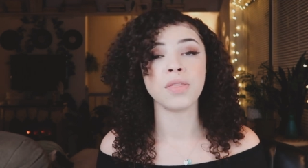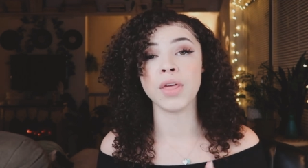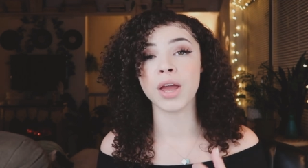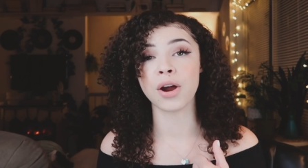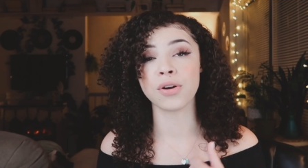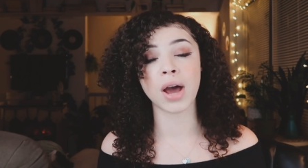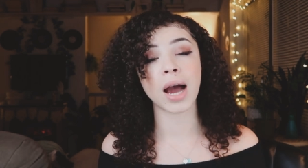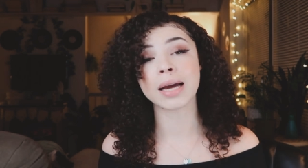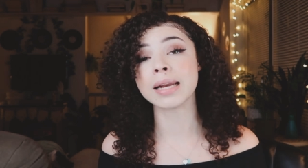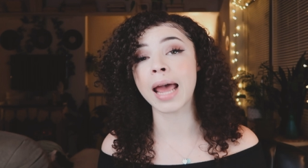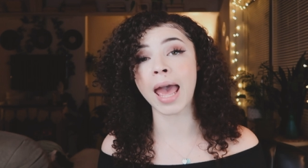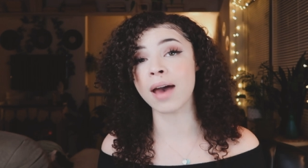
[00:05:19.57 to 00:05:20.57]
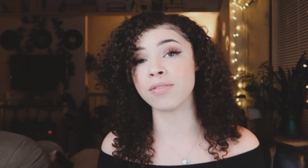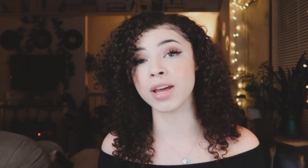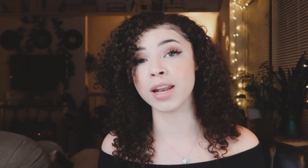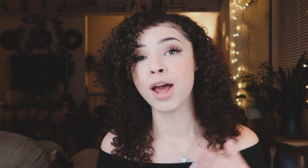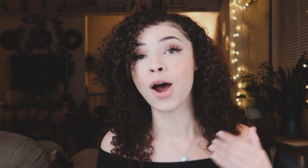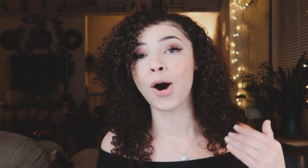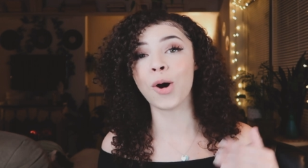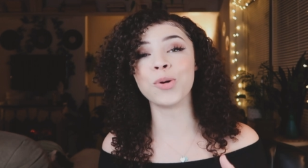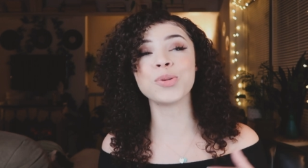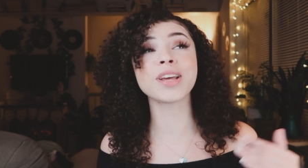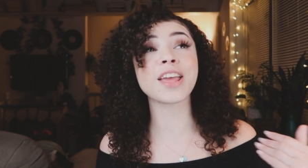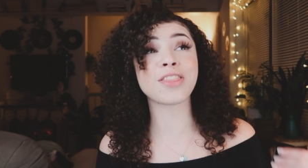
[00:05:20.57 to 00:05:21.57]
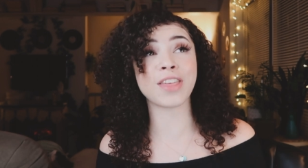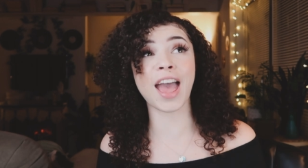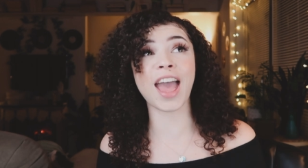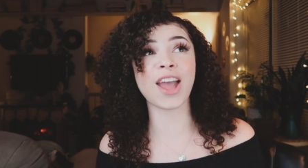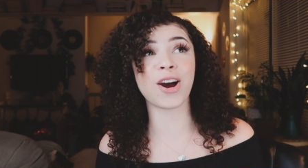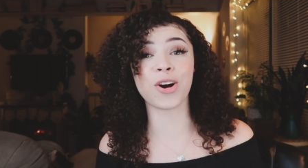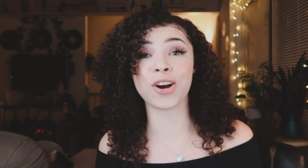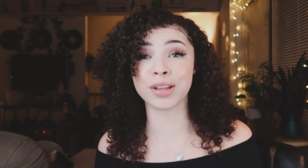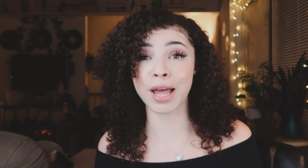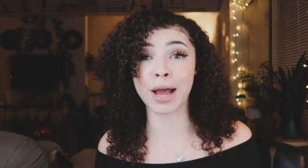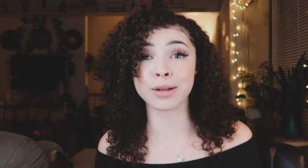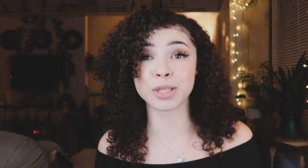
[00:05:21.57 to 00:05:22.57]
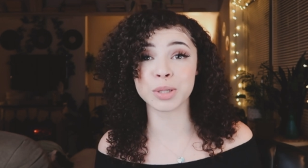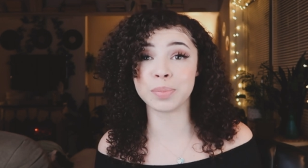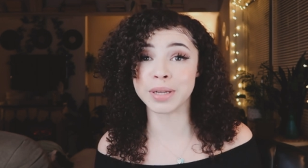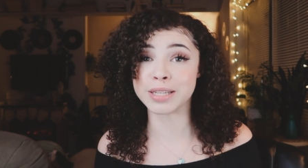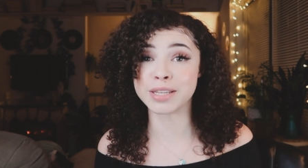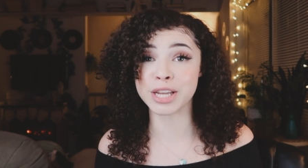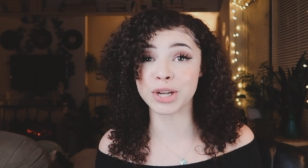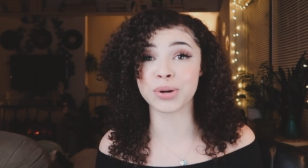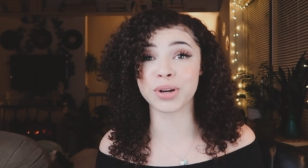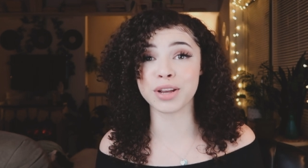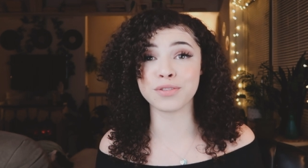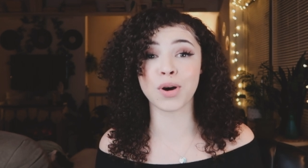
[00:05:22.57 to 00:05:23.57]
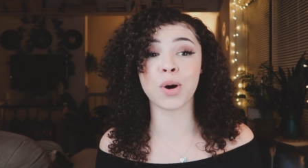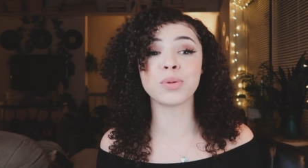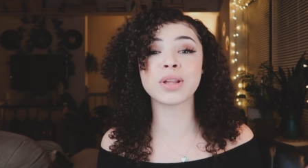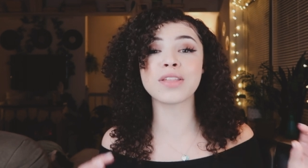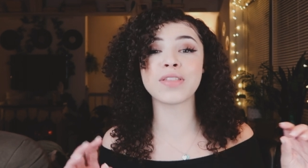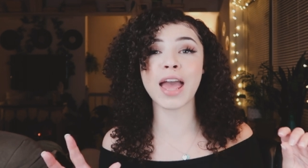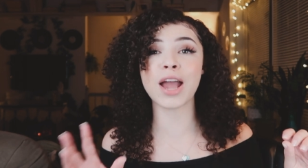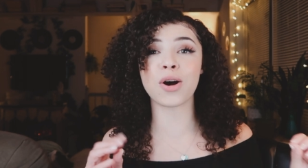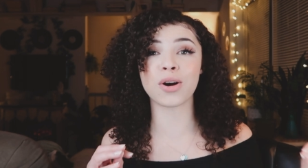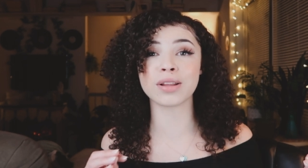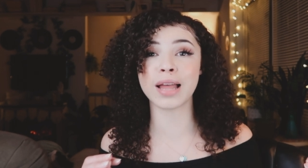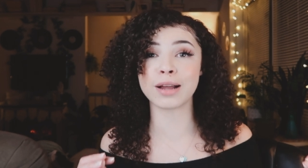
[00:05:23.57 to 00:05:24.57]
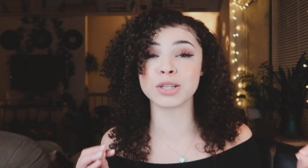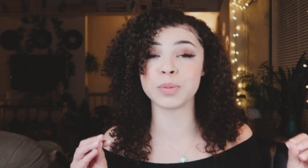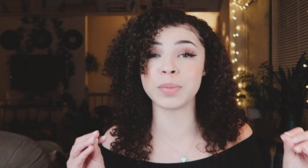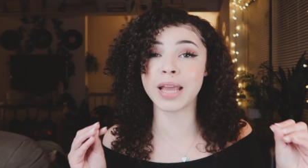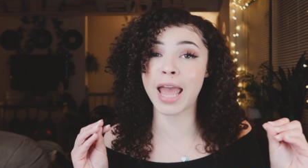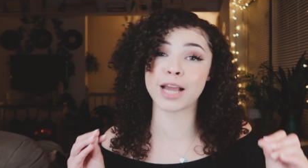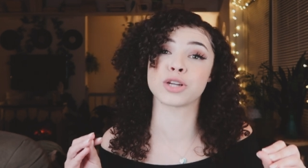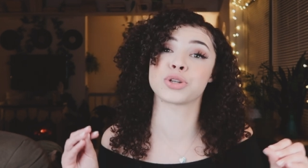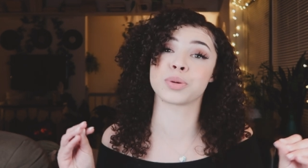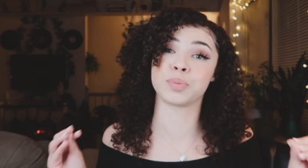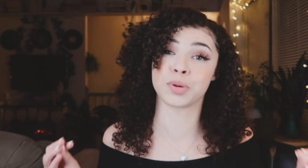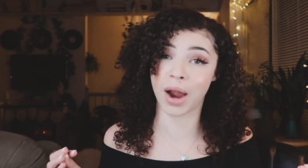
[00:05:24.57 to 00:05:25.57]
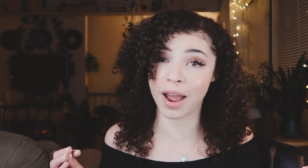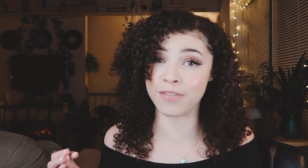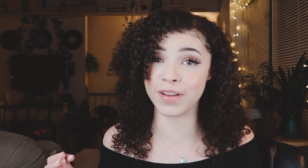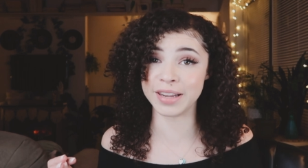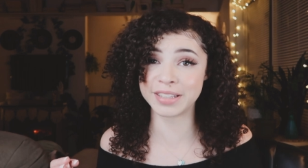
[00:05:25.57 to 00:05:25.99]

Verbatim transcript: they are not gonna have it. Only they are allowed to be secretive. Only they are allowed to be extra private.